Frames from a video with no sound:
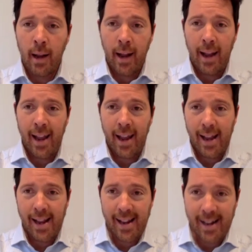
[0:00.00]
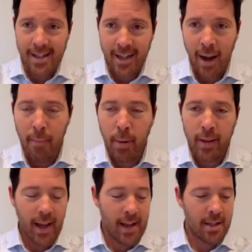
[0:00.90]
It, it's a company
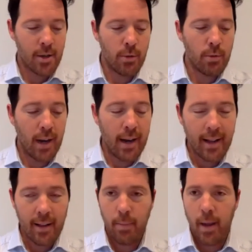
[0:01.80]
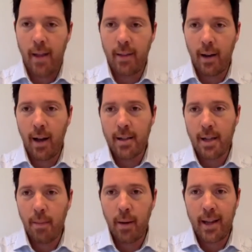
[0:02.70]
that has stalled a little bit in the last
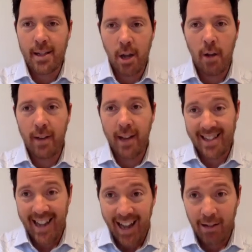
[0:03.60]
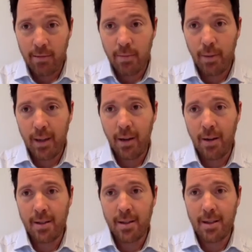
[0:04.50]
couple of years. COVID hasn't helped
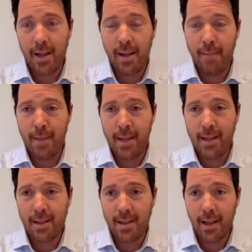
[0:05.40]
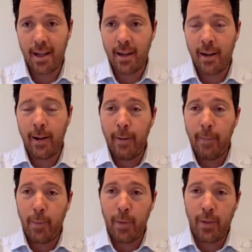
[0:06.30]
because mm. it means that
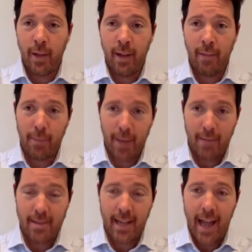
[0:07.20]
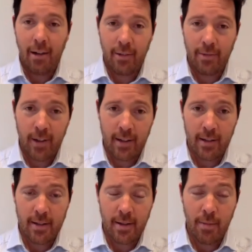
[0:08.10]
they haven't been able to get out in the field
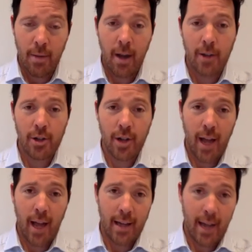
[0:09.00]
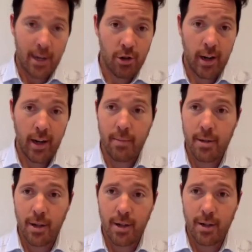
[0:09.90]
as so much and, and train up
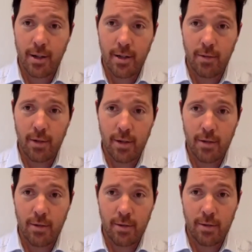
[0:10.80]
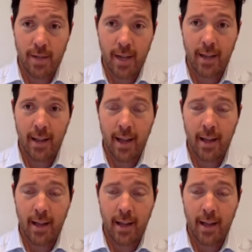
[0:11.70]
surgeons in order to sort of sort of take their